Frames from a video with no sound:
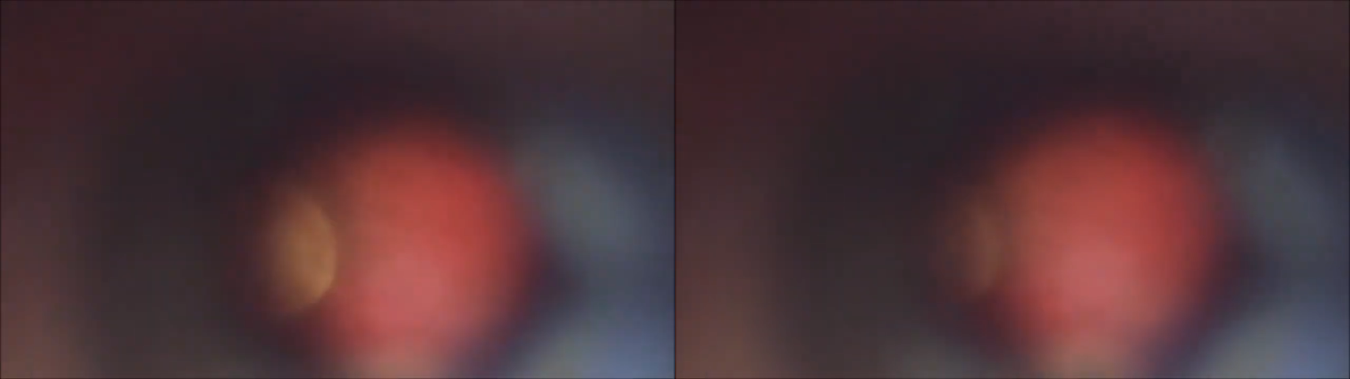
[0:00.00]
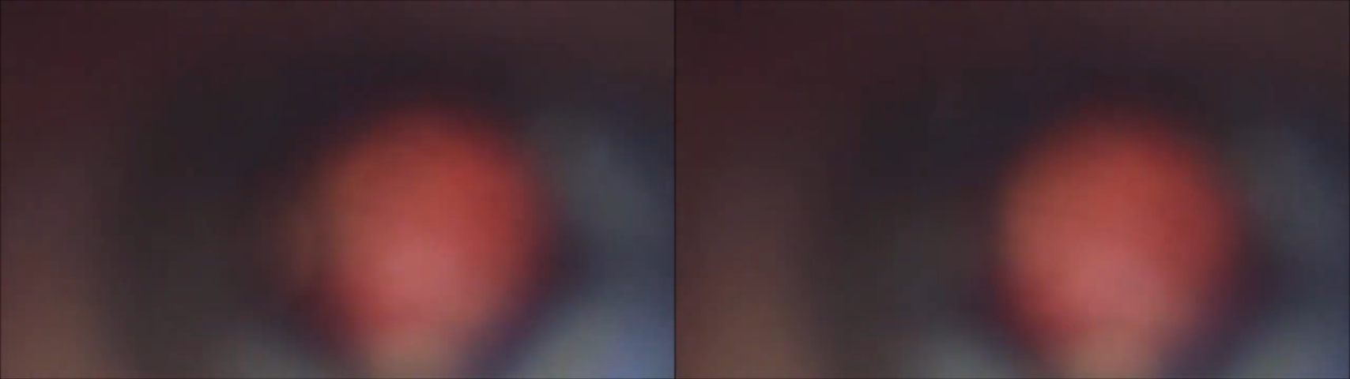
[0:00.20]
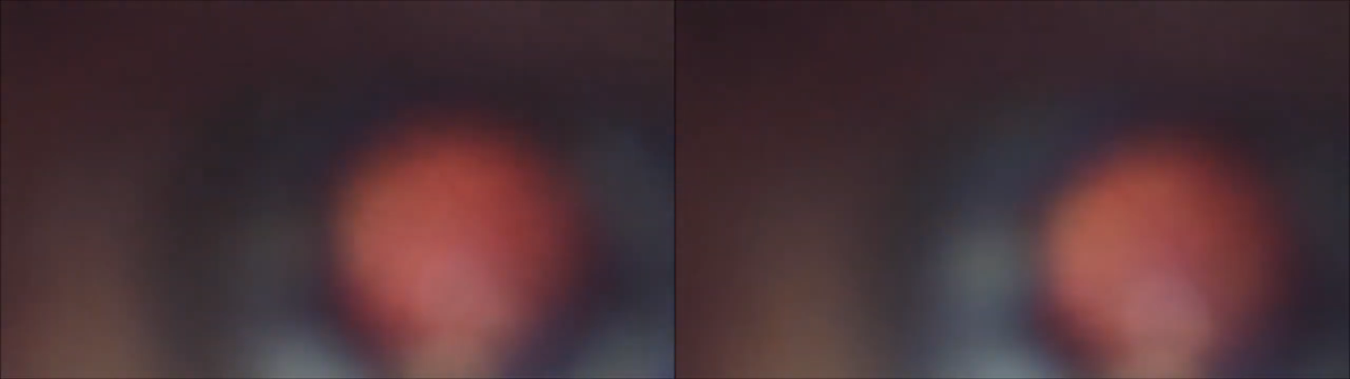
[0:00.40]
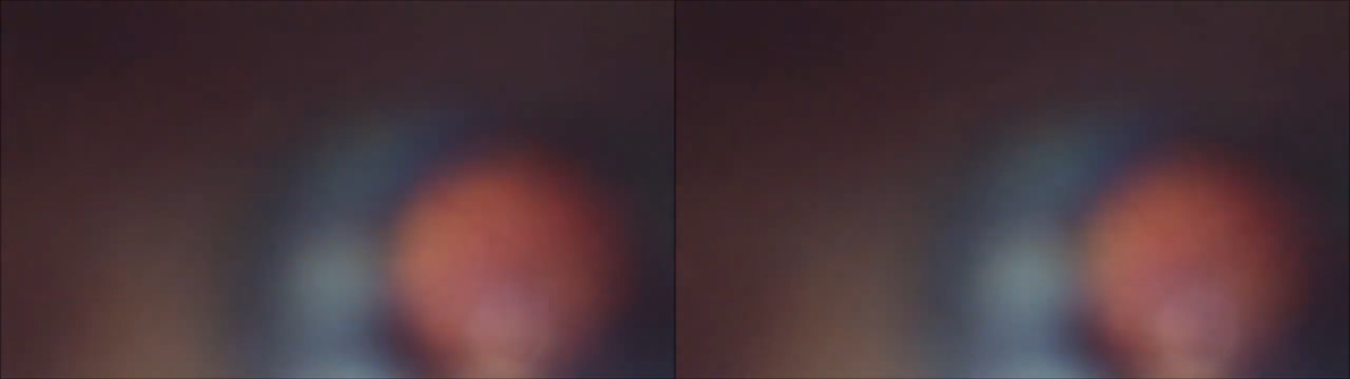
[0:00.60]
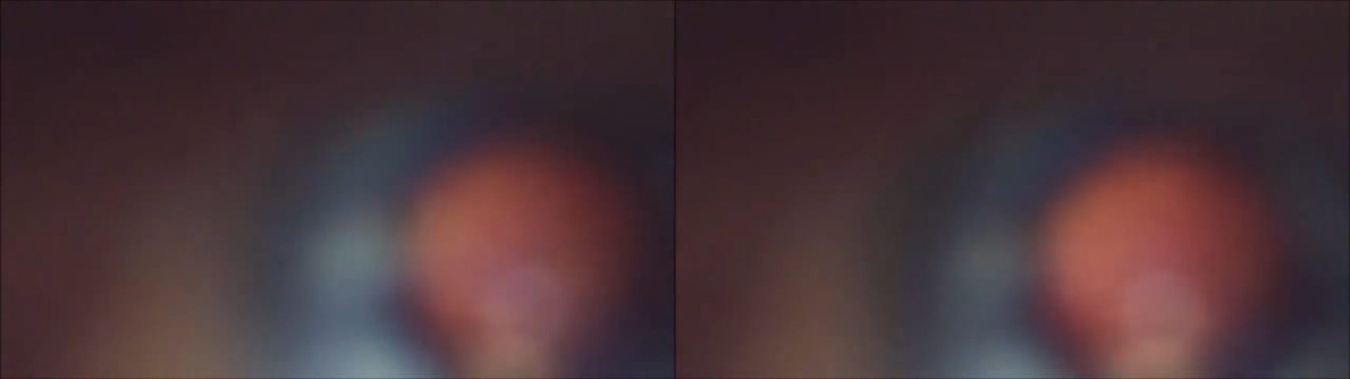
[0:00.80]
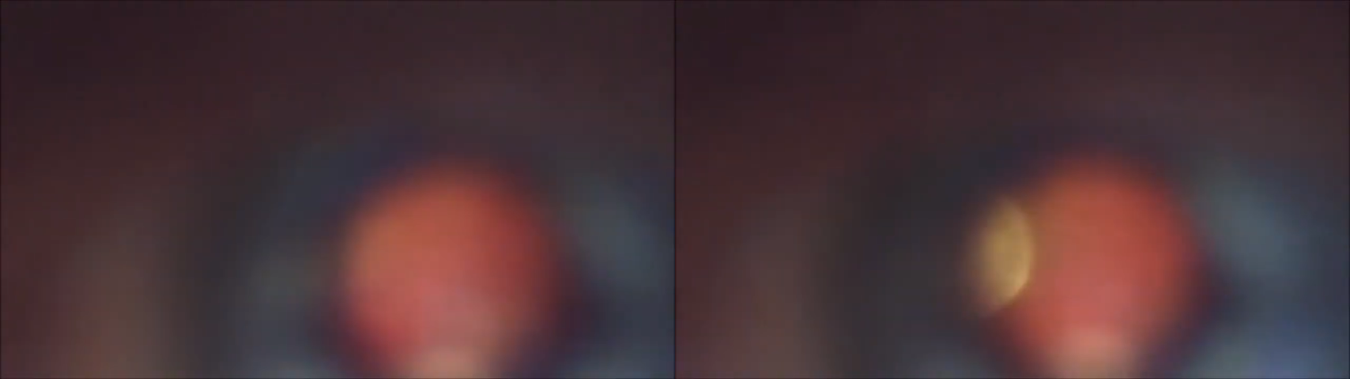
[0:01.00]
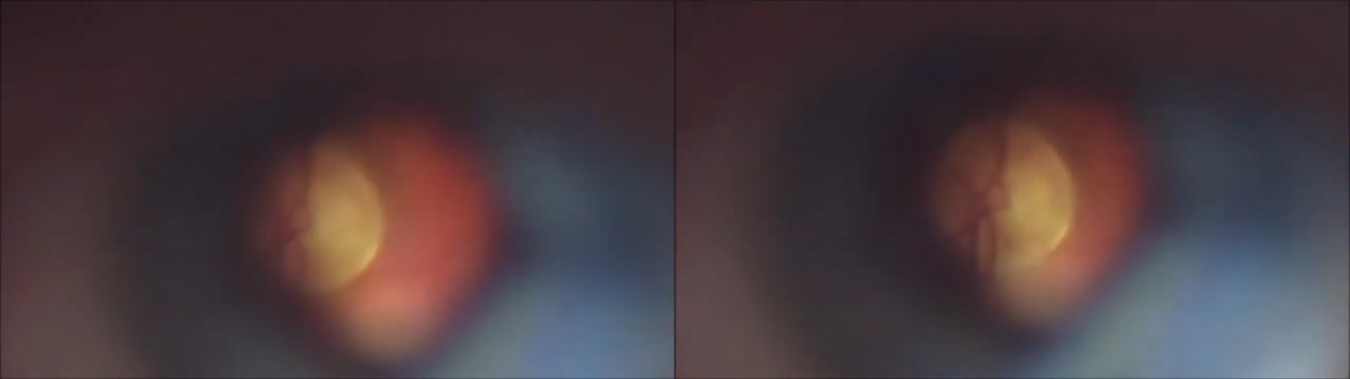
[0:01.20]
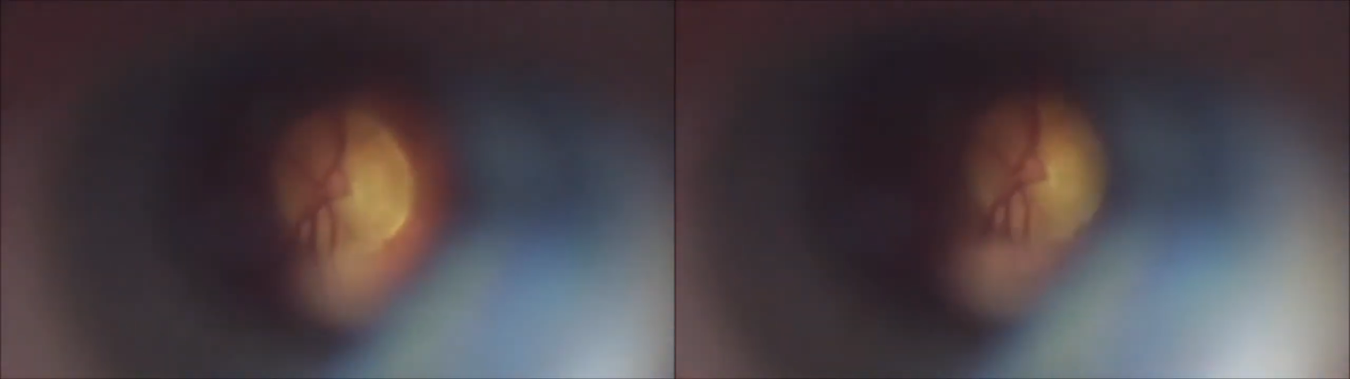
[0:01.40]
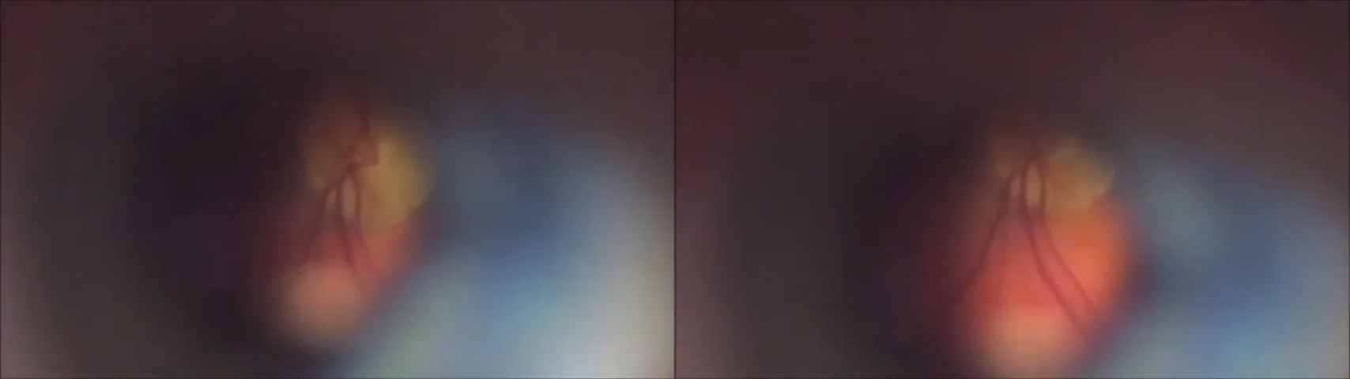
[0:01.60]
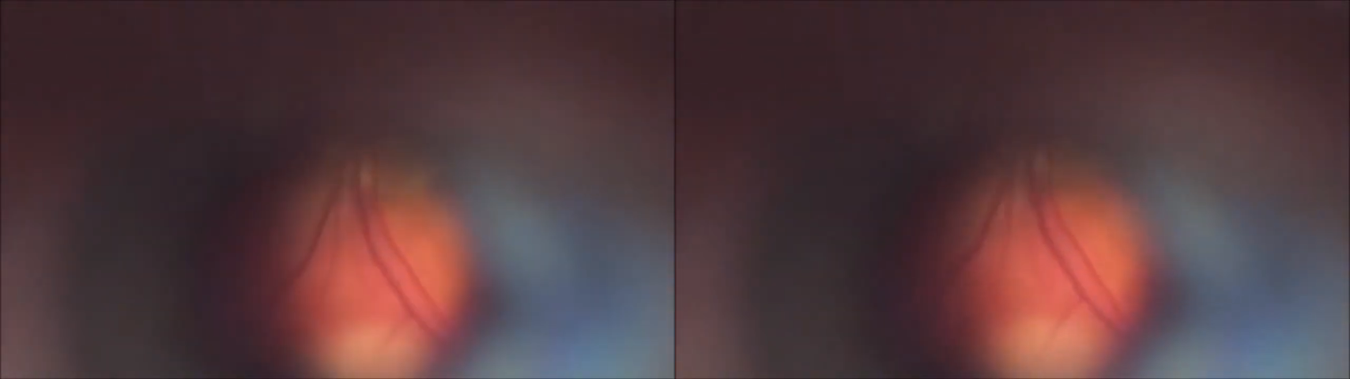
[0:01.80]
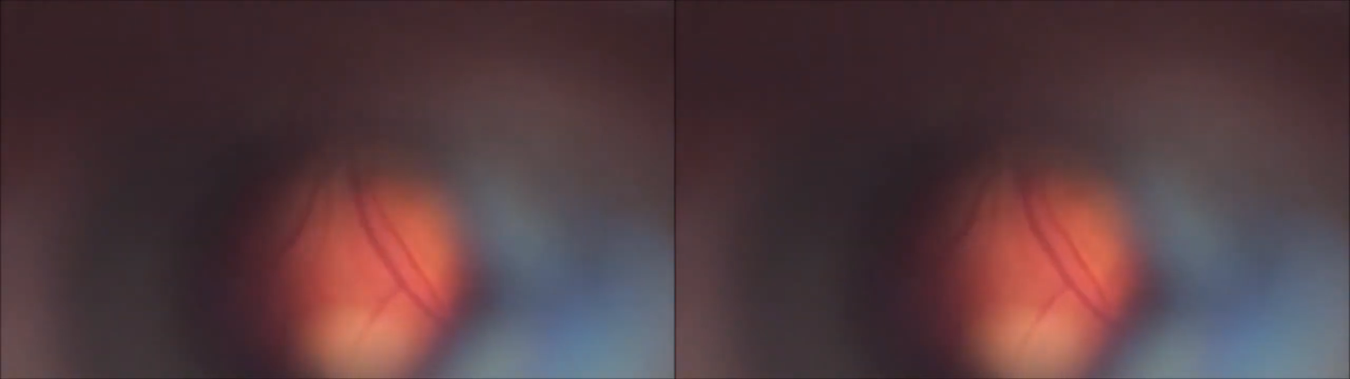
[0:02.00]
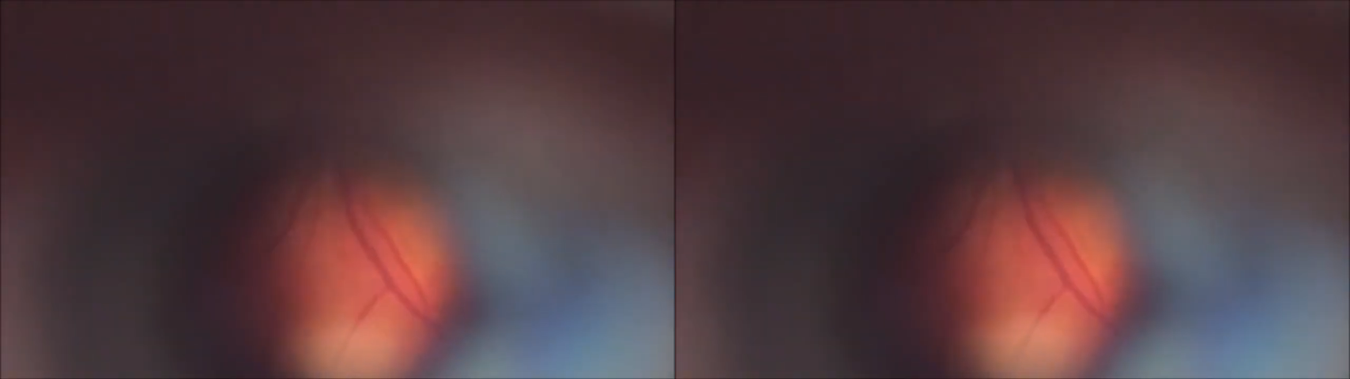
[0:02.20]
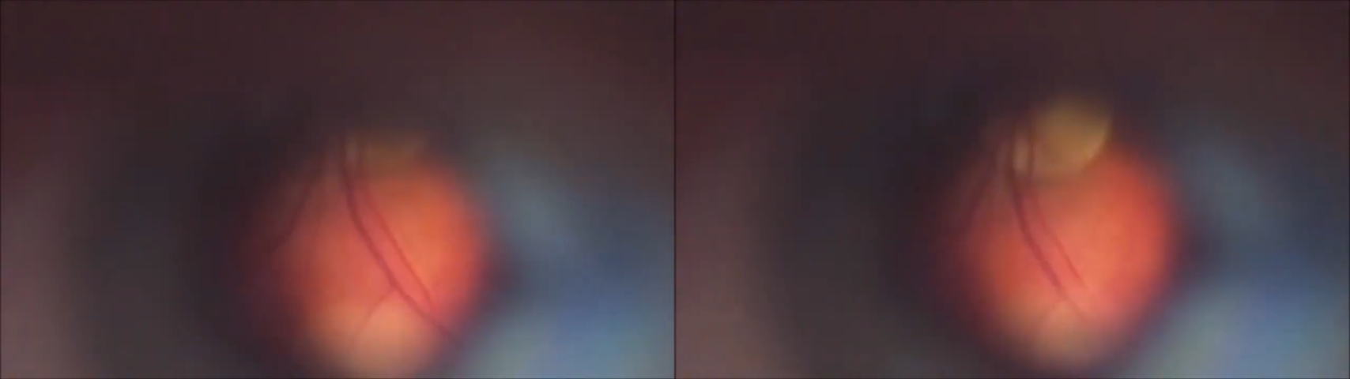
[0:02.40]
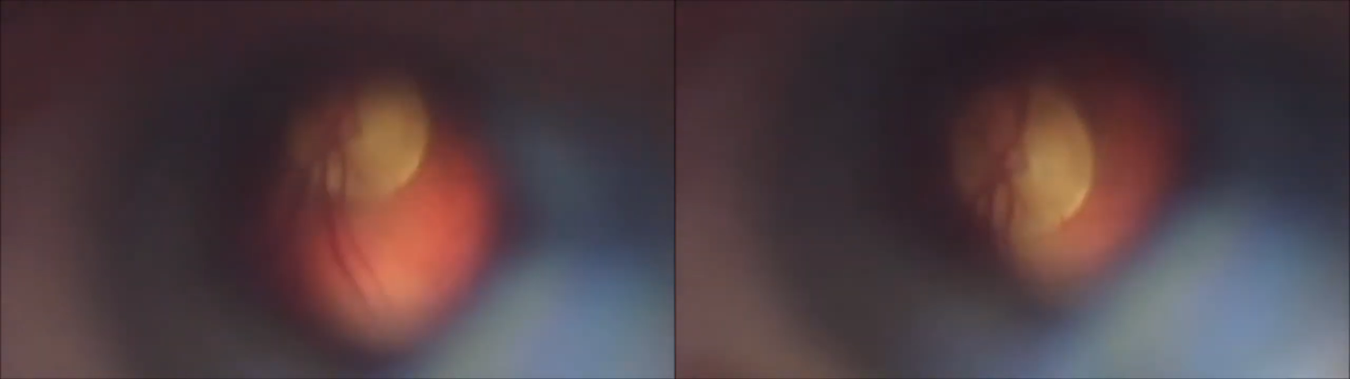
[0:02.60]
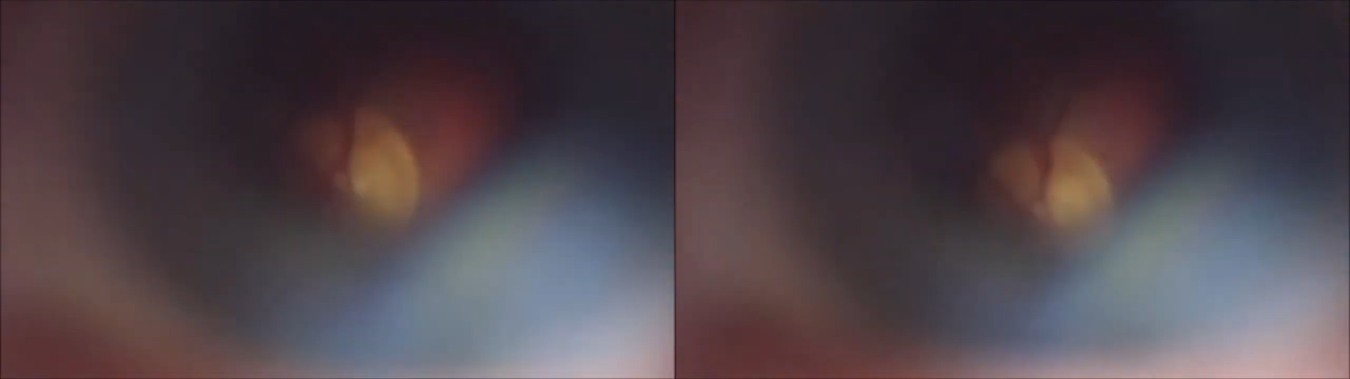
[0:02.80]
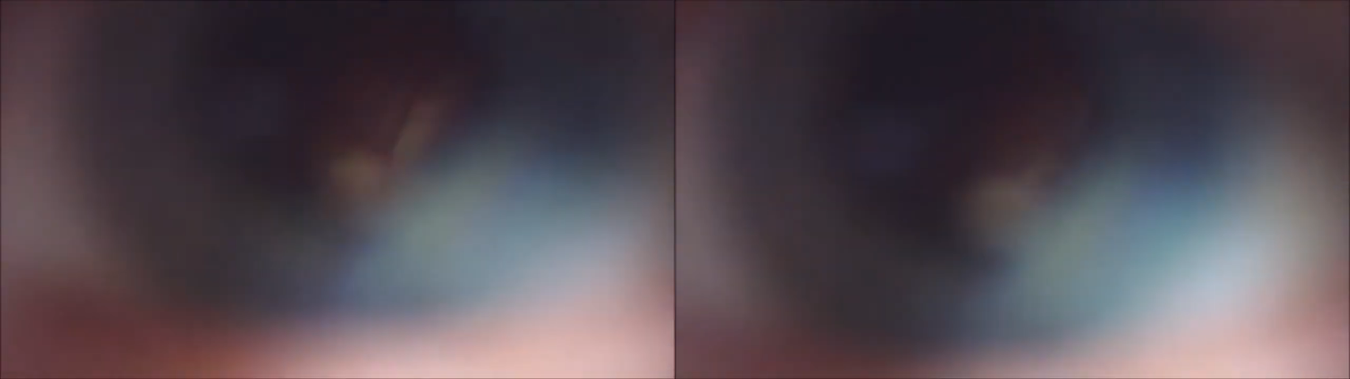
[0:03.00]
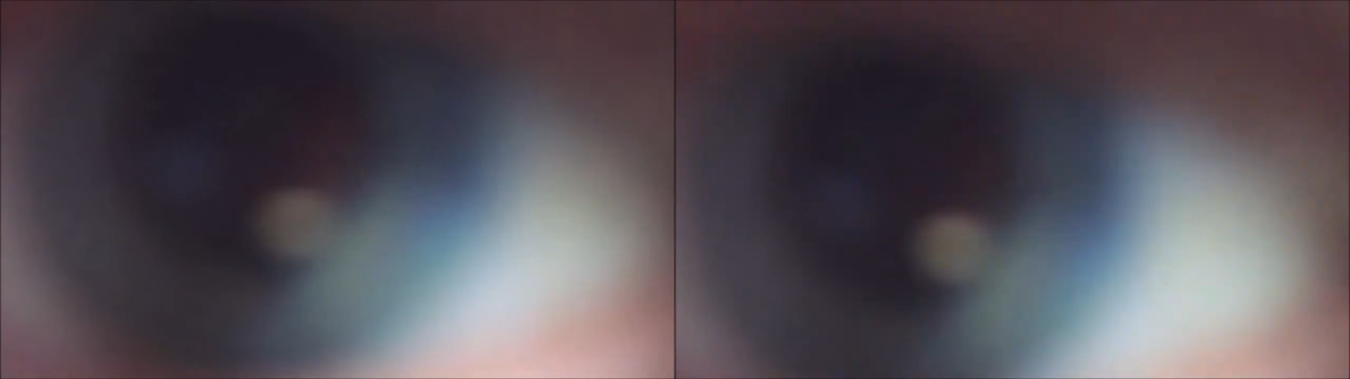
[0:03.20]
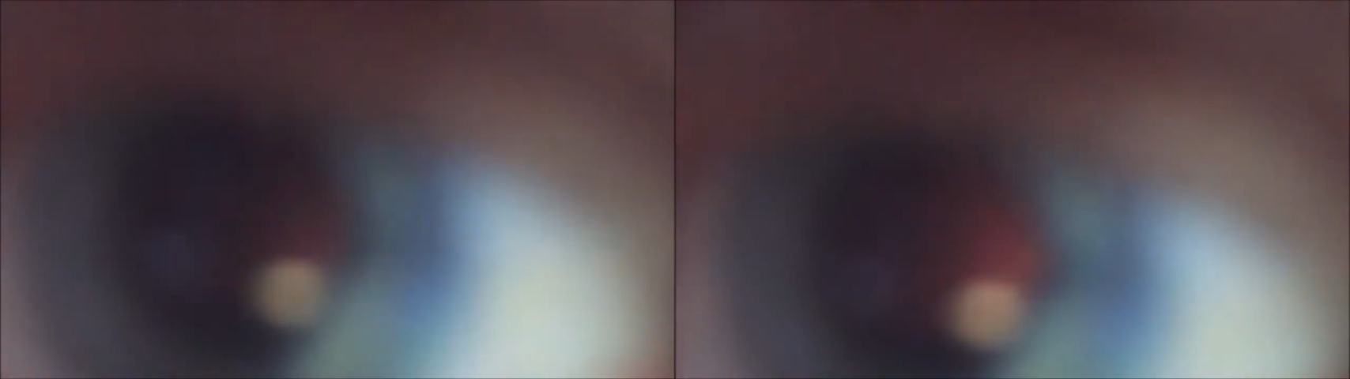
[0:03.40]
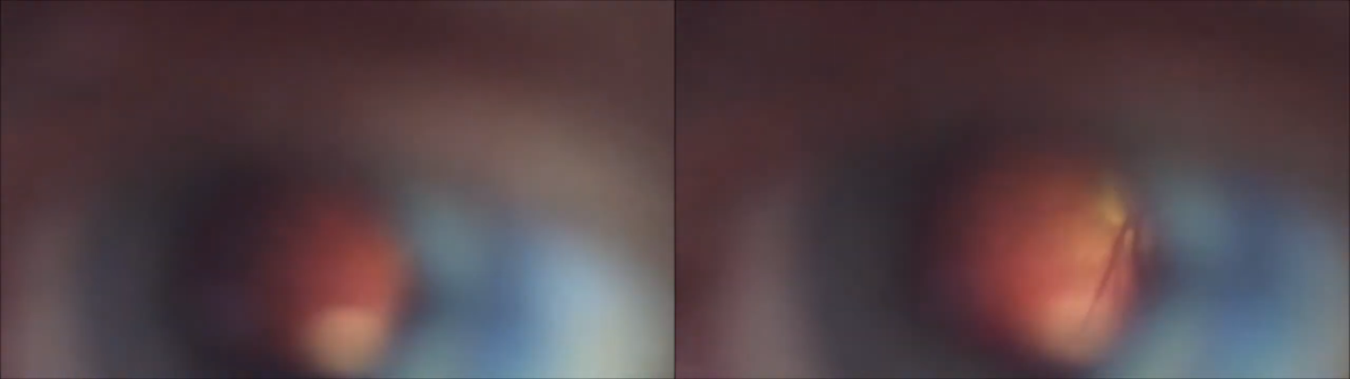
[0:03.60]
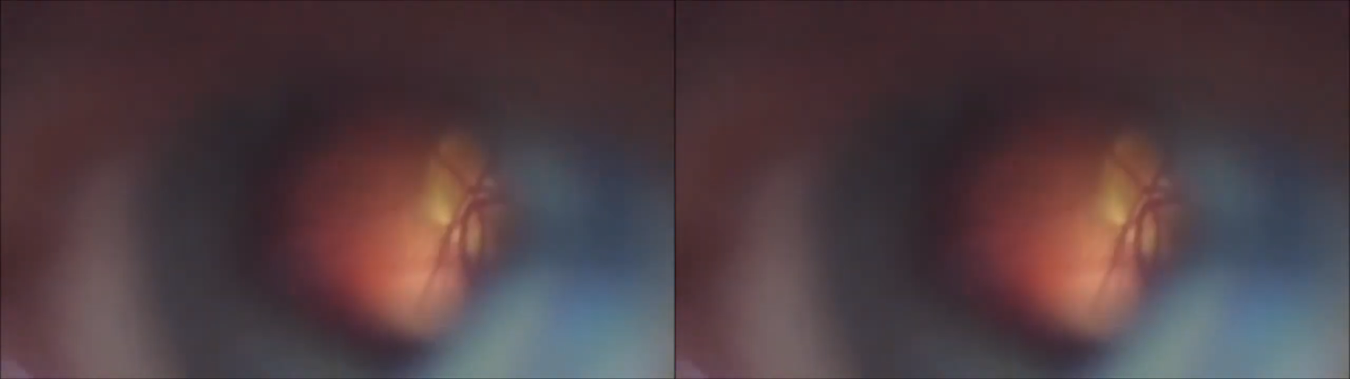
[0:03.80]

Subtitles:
Nobody's mouth can be seen.